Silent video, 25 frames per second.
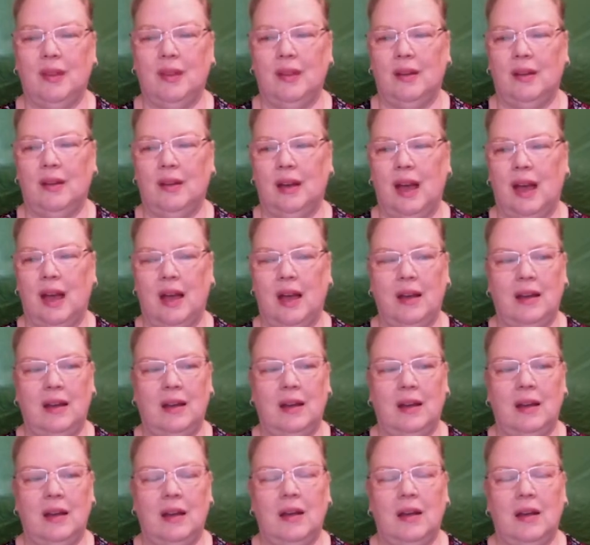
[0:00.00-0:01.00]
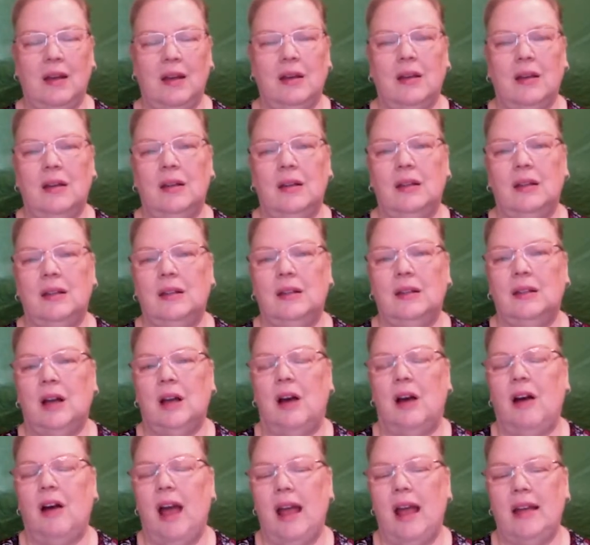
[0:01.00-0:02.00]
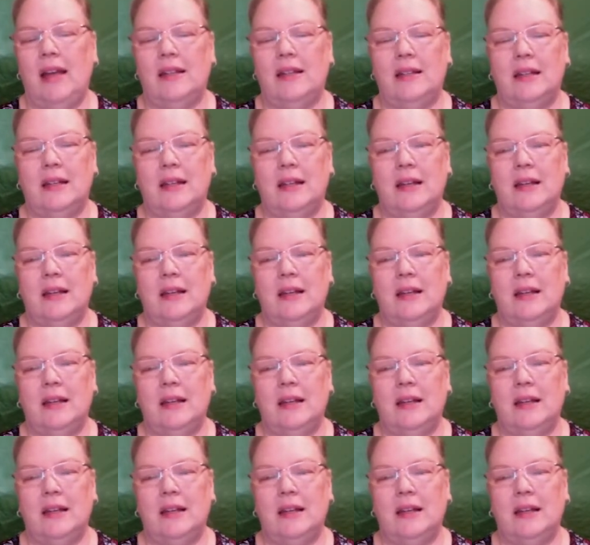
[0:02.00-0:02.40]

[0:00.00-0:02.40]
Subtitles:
Okay. All right.